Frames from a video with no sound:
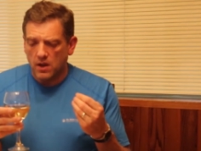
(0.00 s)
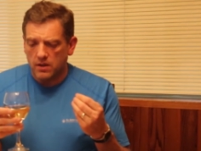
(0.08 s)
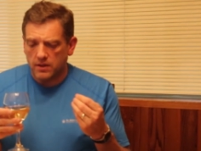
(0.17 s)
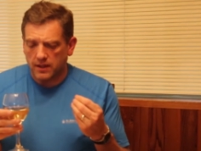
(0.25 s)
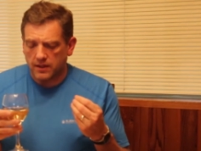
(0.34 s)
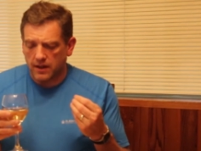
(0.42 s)

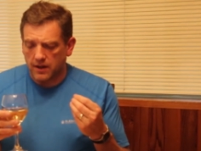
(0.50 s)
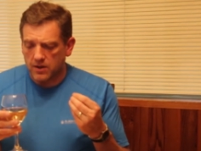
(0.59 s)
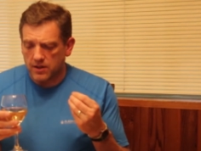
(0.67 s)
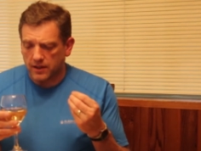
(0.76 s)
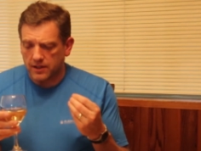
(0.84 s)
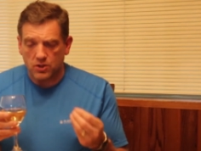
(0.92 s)

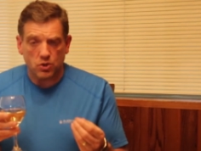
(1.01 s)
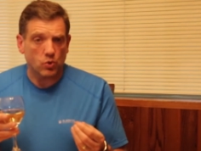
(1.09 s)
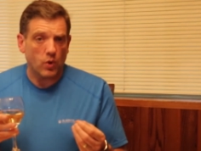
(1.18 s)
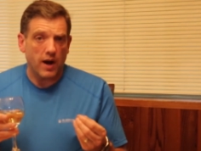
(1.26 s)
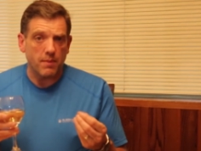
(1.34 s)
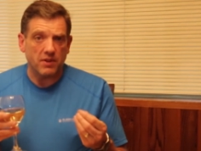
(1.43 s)
they
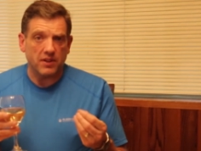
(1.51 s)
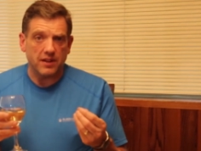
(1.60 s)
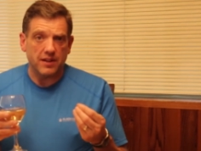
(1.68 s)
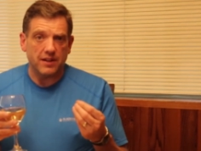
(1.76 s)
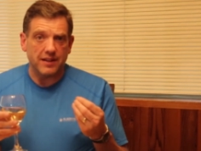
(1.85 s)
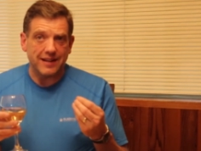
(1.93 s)
described in
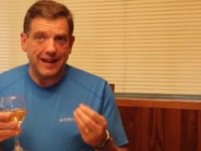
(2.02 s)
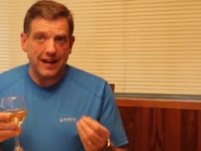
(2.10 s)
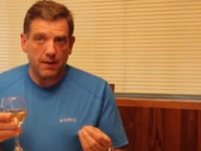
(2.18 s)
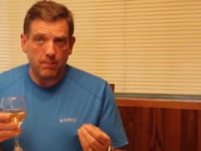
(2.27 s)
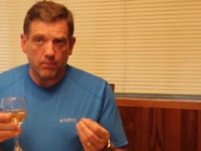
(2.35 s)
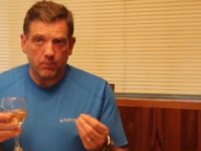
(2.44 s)
the
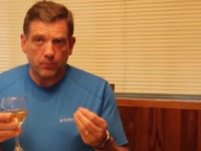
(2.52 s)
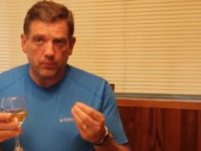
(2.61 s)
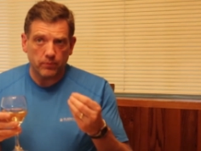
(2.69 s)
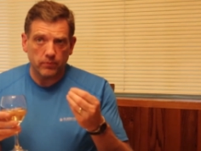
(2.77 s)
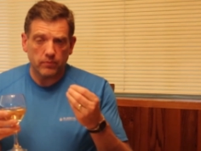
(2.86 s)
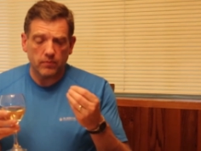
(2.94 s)
name.
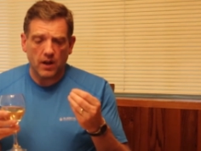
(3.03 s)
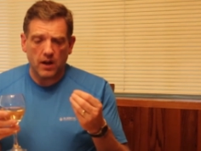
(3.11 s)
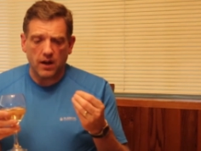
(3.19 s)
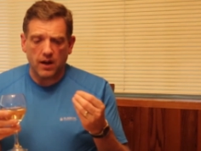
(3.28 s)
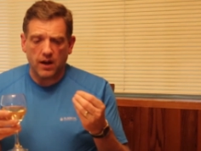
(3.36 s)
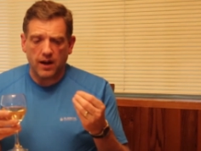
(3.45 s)

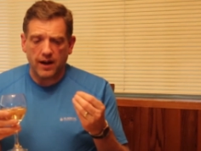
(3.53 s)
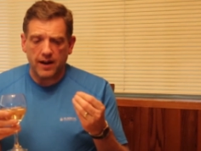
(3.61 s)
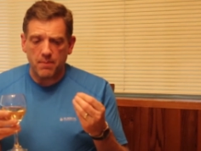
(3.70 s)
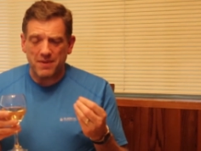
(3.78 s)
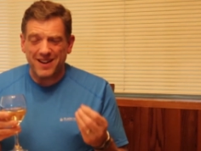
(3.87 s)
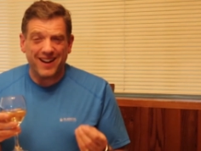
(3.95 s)
I
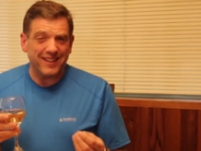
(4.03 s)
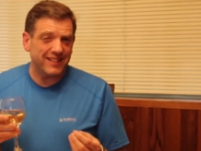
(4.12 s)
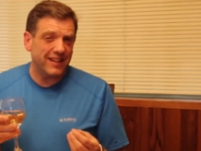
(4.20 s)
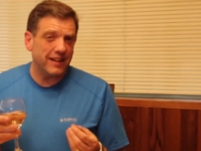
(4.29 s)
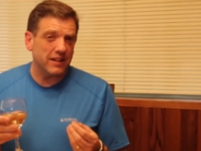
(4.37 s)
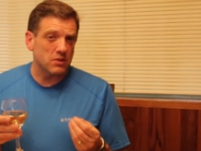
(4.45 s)
am not
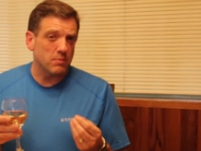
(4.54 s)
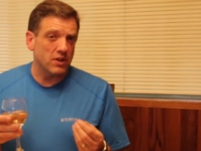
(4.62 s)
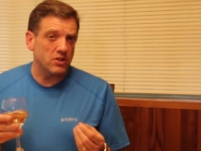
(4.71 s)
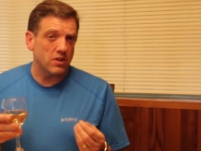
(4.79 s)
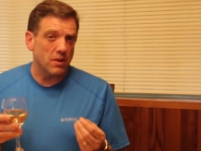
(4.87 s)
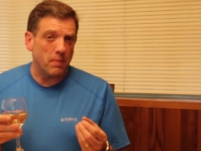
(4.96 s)
getting as
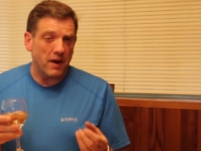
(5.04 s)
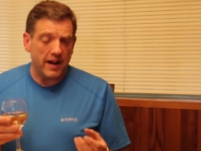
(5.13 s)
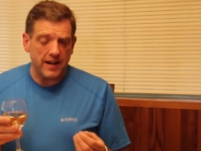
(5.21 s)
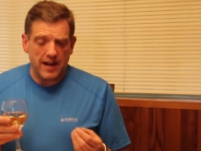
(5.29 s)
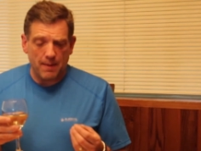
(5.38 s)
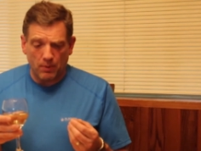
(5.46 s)
much of the
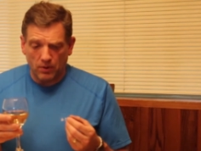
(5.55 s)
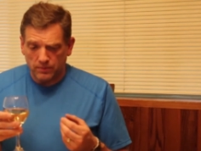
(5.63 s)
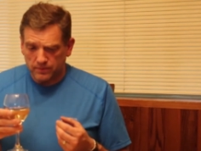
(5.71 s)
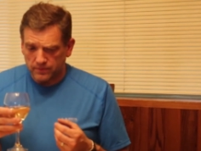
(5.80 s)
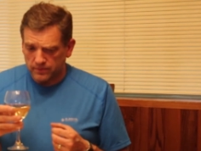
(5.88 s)
pineapple.